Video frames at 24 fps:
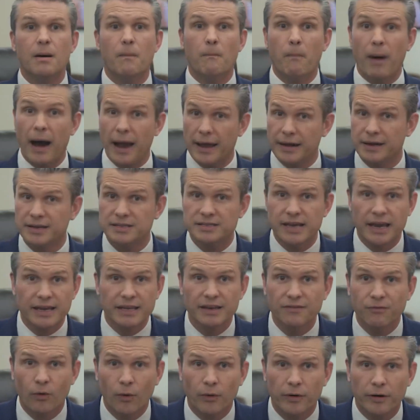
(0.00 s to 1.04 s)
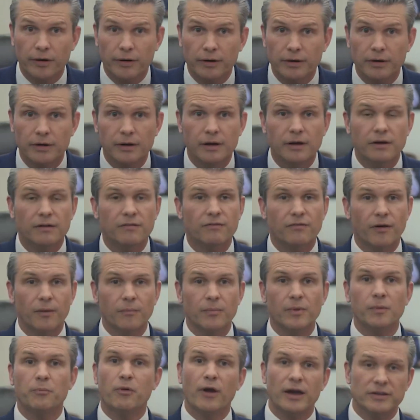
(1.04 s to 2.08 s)
by an executive order
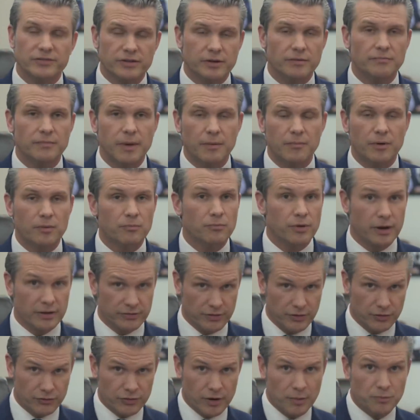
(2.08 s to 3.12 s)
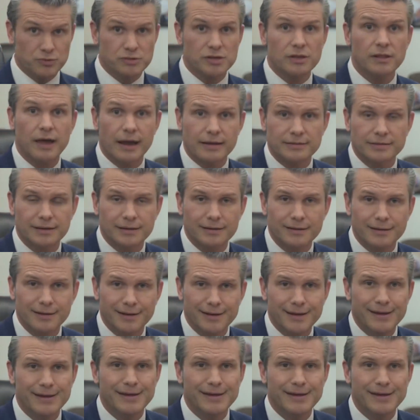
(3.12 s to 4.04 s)
from the president. Remember, President Trump was elected.